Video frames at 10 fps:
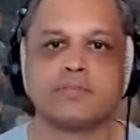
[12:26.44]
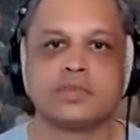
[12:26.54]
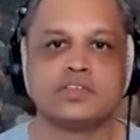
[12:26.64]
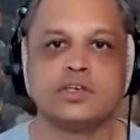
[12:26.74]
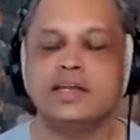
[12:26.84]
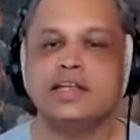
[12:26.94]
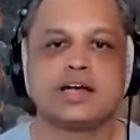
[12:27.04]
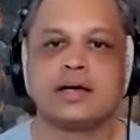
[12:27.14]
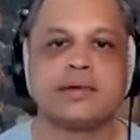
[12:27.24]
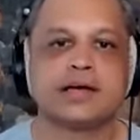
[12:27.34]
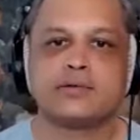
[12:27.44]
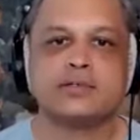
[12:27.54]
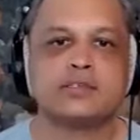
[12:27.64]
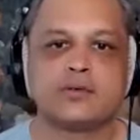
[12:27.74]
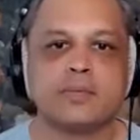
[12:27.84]
So anytime I go
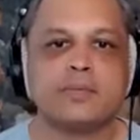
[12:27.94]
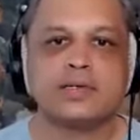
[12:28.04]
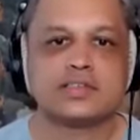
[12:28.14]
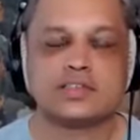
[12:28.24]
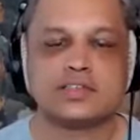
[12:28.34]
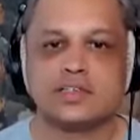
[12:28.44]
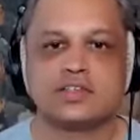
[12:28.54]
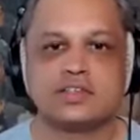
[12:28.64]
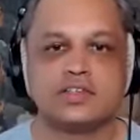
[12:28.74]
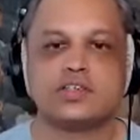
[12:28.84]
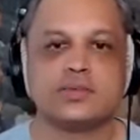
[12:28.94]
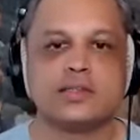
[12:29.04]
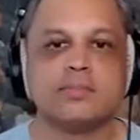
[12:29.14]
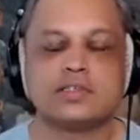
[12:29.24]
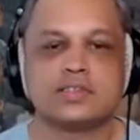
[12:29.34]
into a business and there's an issue in the
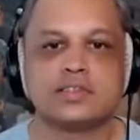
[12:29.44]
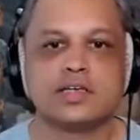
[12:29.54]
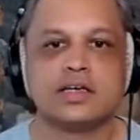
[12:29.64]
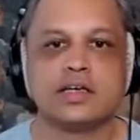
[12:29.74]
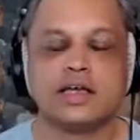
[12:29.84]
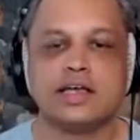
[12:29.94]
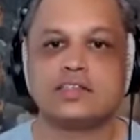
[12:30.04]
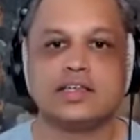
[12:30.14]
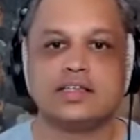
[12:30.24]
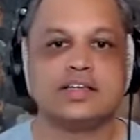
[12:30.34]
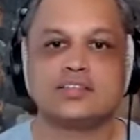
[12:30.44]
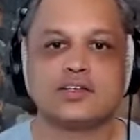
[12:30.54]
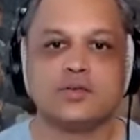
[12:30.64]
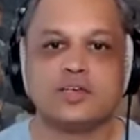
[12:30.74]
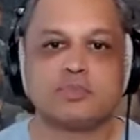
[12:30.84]
business, it
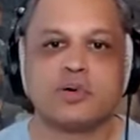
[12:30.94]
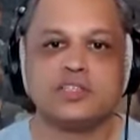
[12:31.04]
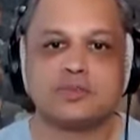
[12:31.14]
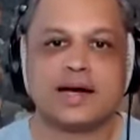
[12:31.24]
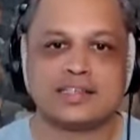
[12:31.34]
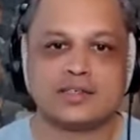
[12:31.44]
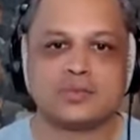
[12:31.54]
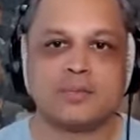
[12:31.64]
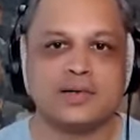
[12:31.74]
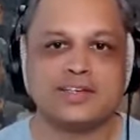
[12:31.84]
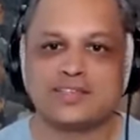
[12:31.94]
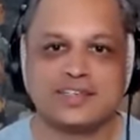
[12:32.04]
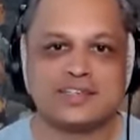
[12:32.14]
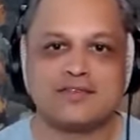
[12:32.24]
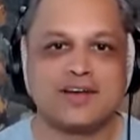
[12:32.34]
always points back to one person. It's
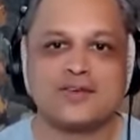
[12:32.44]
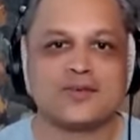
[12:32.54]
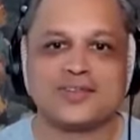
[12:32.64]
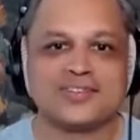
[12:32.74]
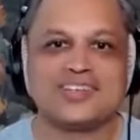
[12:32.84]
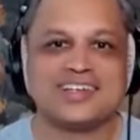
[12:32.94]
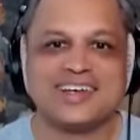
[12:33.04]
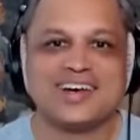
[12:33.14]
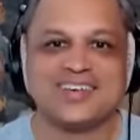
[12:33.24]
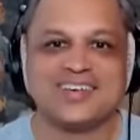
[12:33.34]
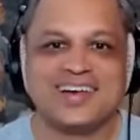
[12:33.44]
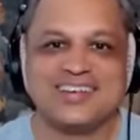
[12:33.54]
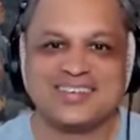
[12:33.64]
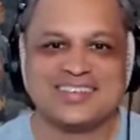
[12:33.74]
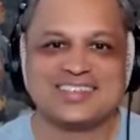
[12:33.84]
the founder or the CEO every
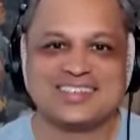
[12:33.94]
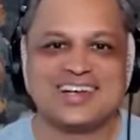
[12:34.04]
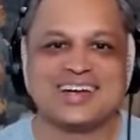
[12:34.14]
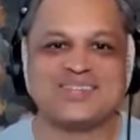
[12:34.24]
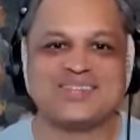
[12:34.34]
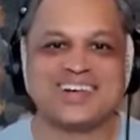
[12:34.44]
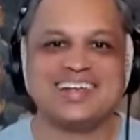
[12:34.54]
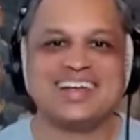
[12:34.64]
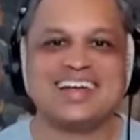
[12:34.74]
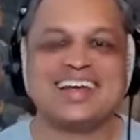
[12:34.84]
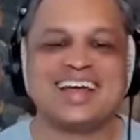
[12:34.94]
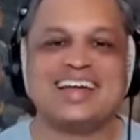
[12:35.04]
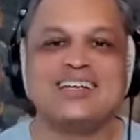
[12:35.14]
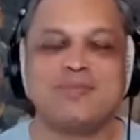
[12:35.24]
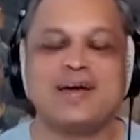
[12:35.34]
single time, right?
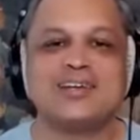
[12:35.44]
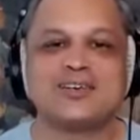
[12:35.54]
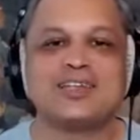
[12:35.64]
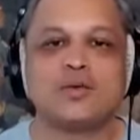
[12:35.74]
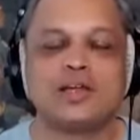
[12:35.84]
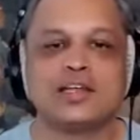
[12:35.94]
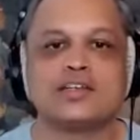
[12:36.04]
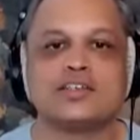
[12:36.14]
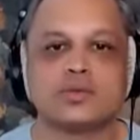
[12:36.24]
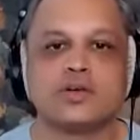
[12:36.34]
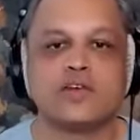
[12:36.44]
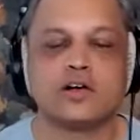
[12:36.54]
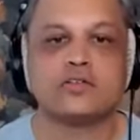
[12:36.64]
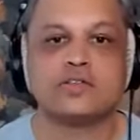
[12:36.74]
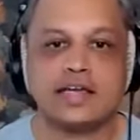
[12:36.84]
And depending on their willingness to
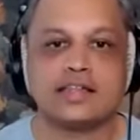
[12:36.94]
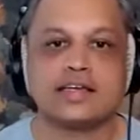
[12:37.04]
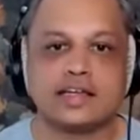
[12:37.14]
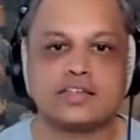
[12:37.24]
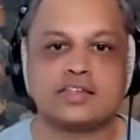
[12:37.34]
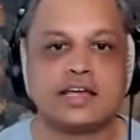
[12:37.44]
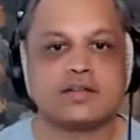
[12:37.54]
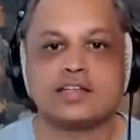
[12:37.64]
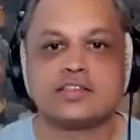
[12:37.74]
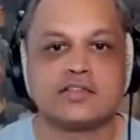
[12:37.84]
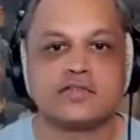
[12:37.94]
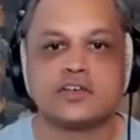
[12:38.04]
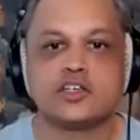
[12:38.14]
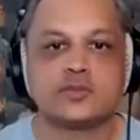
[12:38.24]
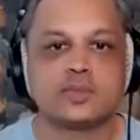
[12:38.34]
evolve, they either get to stay or that's the first
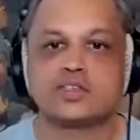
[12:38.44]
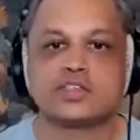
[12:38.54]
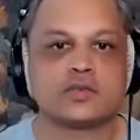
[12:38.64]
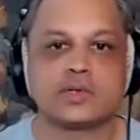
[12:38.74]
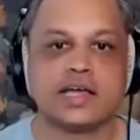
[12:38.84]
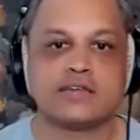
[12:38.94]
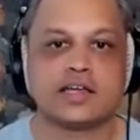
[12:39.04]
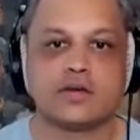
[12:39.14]
person that we have to get rid of,